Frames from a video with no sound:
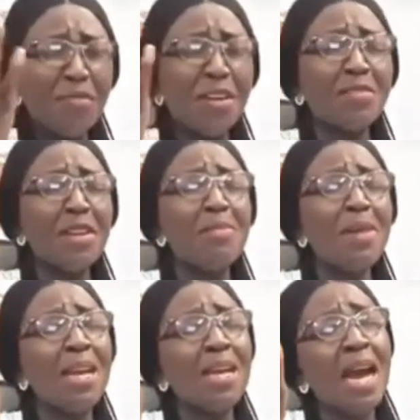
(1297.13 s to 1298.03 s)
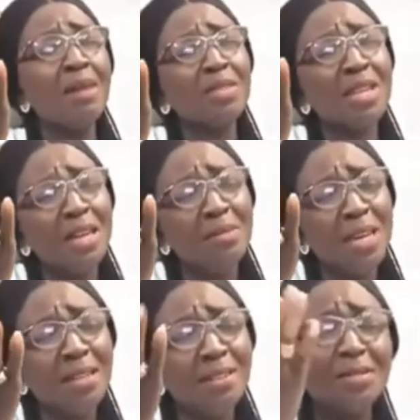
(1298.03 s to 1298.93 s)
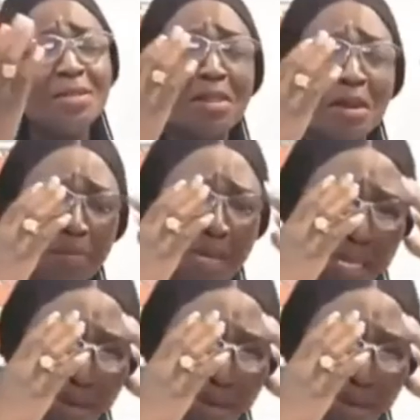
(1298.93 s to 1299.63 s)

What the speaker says: it be me and I'm dreaming, somebody